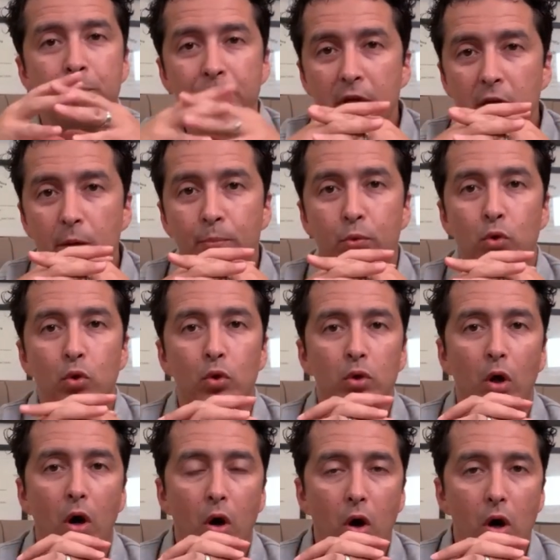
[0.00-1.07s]

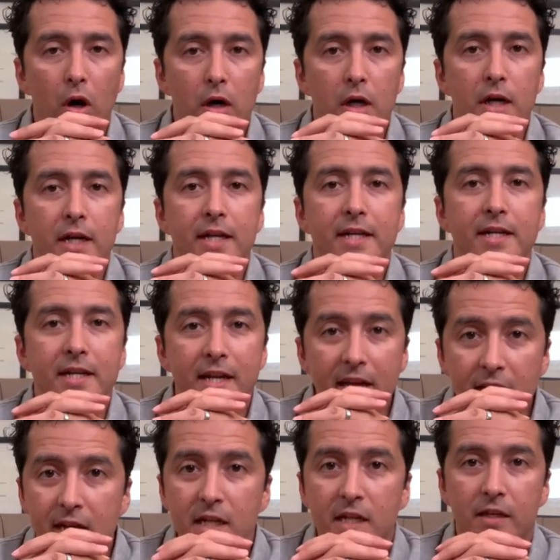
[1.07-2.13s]
people are
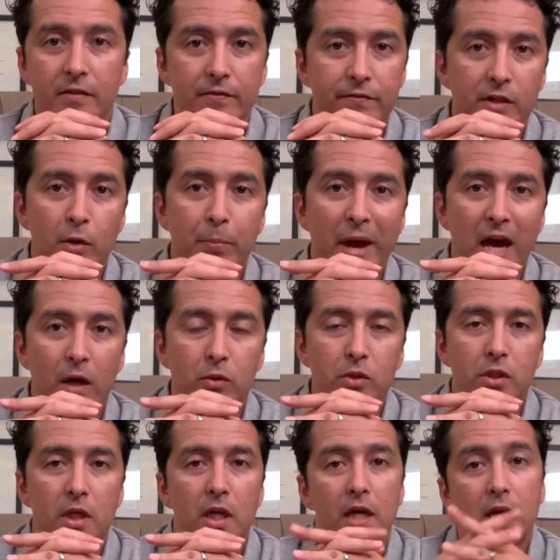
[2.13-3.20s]
negative
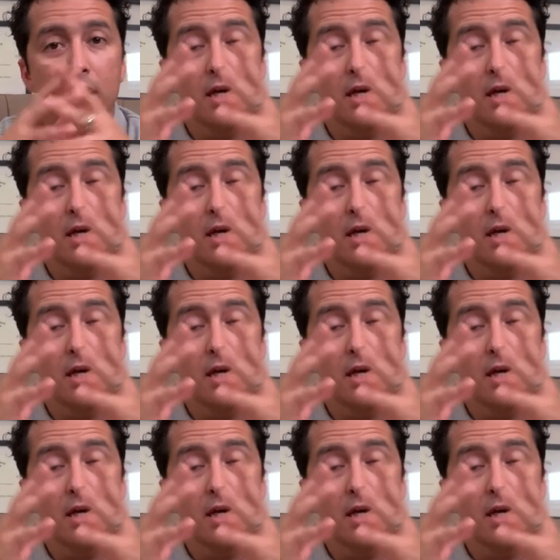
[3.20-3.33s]
about